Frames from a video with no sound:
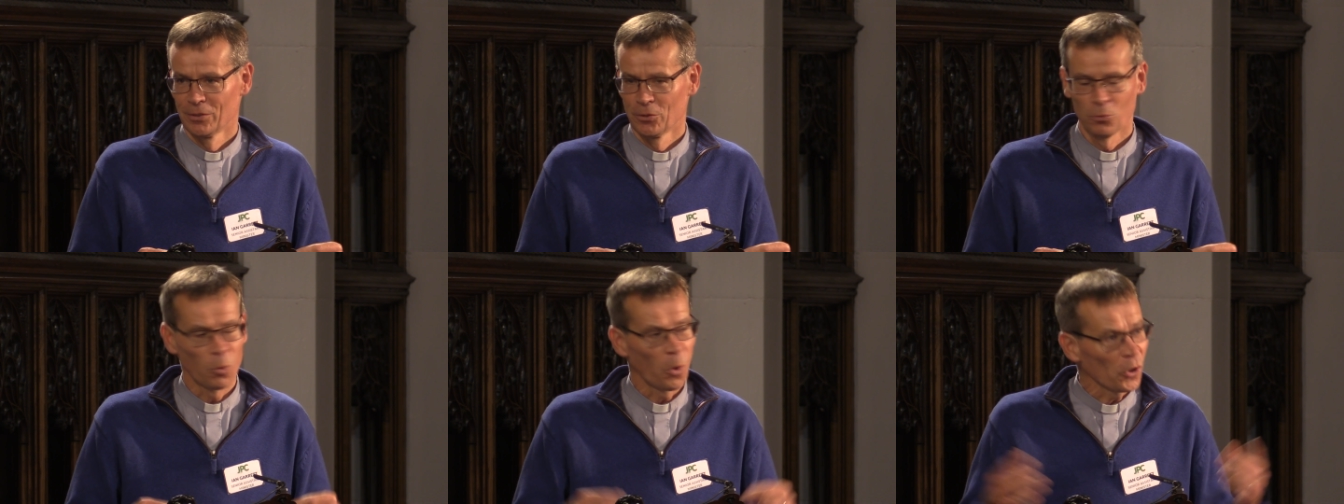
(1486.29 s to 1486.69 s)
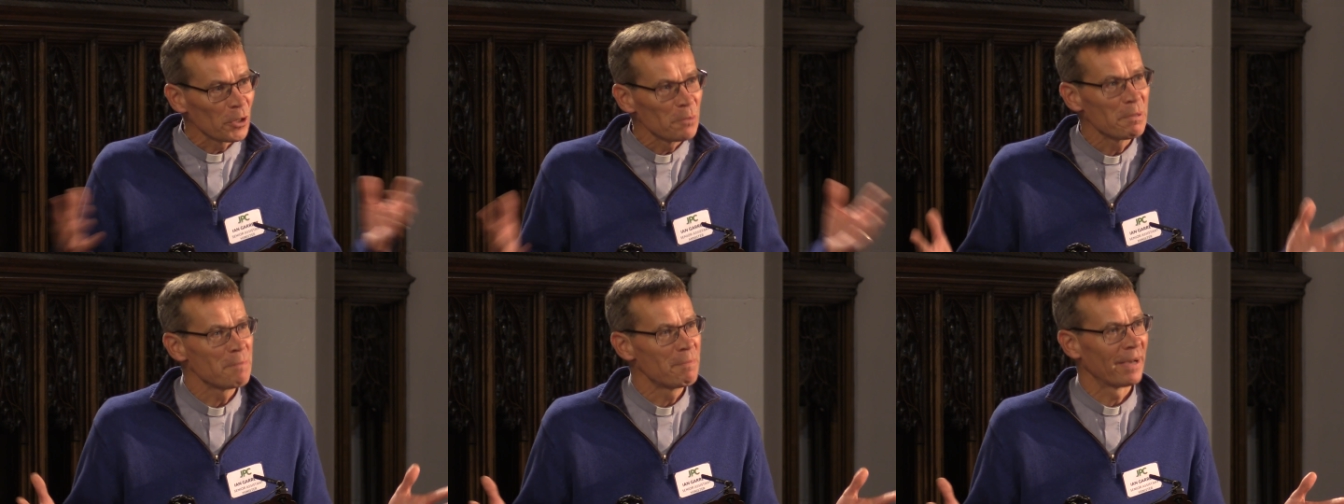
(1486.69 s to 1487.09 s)
What could
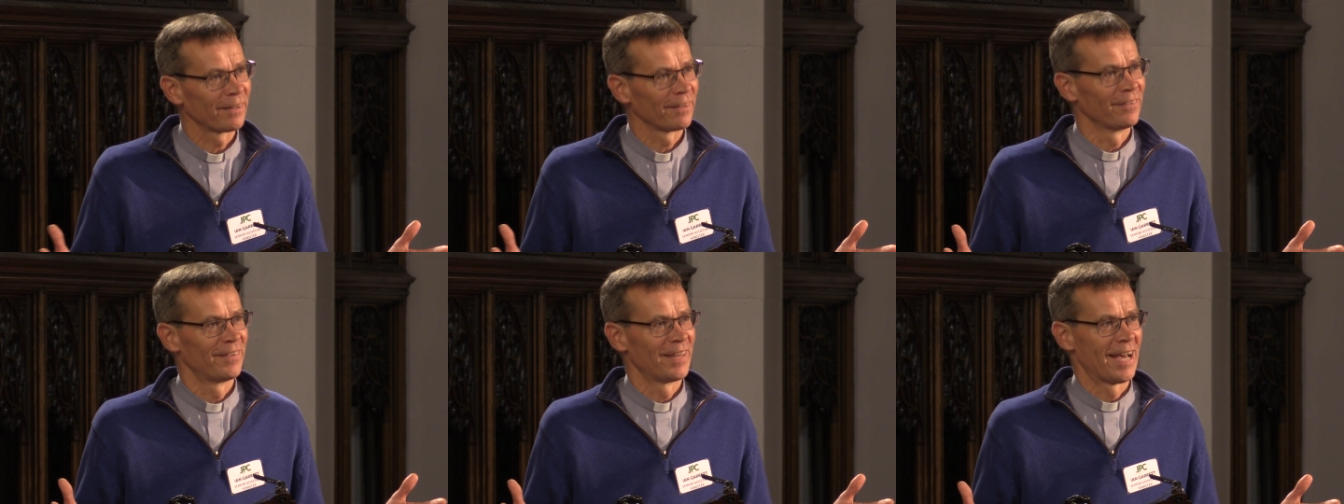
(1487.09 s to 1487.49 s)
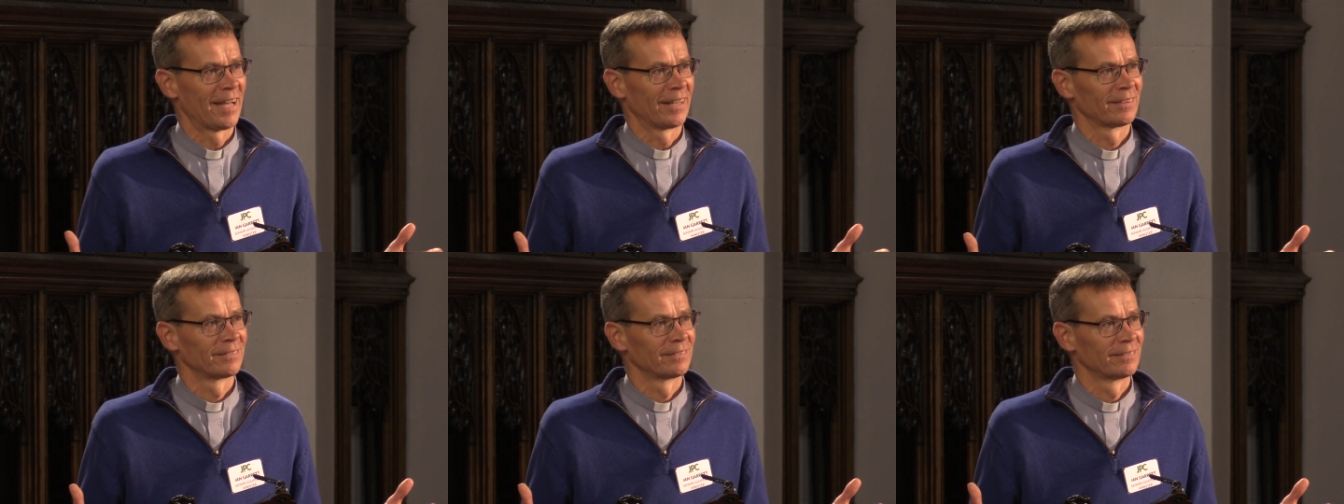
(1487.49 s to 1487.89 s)
be better than that
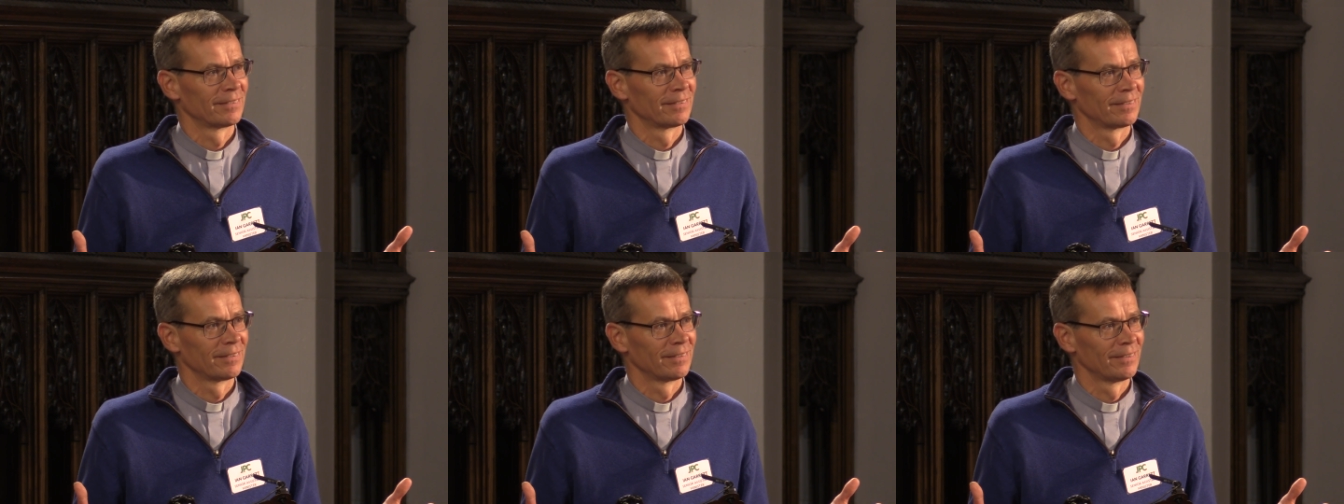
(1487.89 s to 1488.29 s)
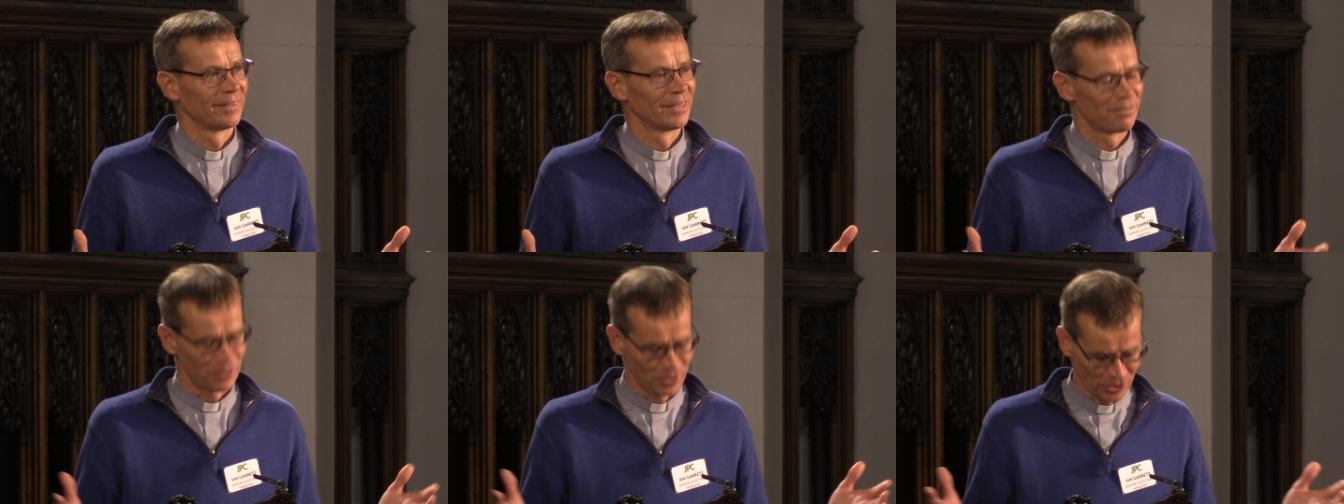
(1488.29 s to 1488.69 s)

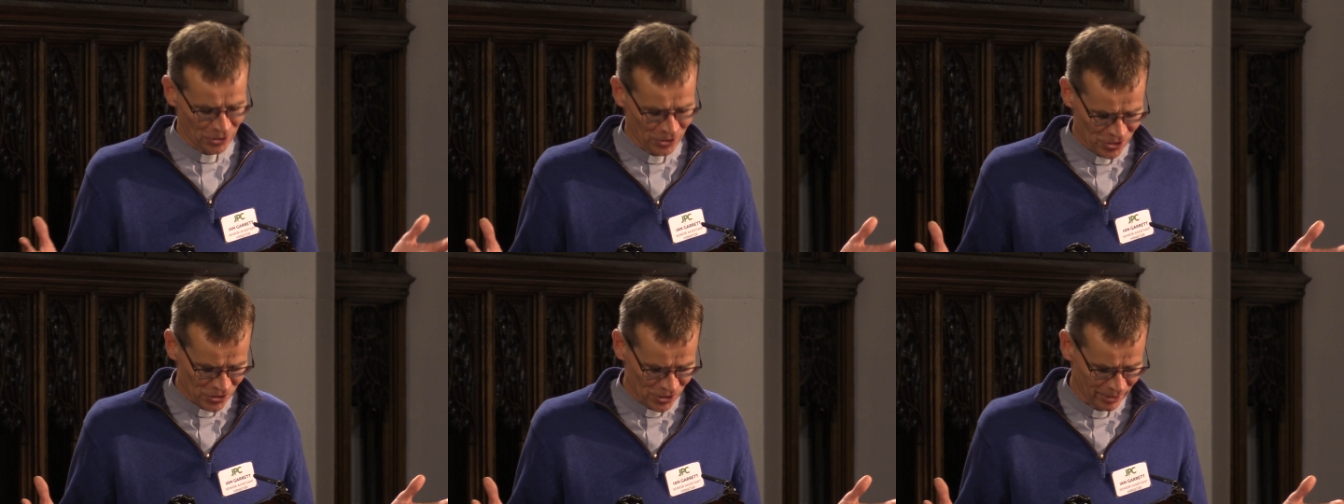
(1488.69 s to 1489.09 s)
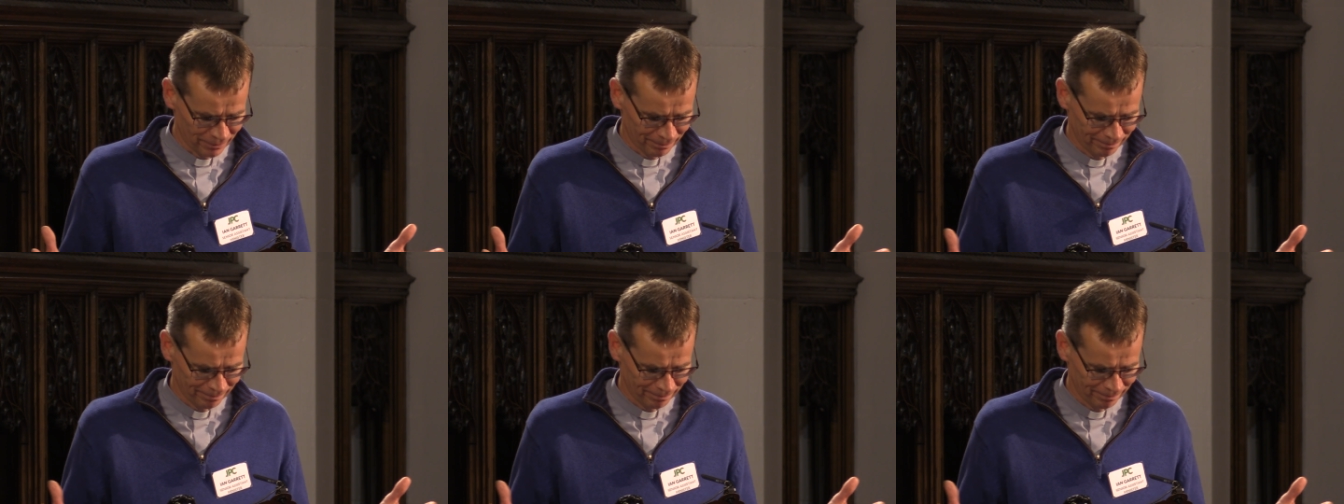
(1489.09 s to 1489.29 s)
if you're a Christian?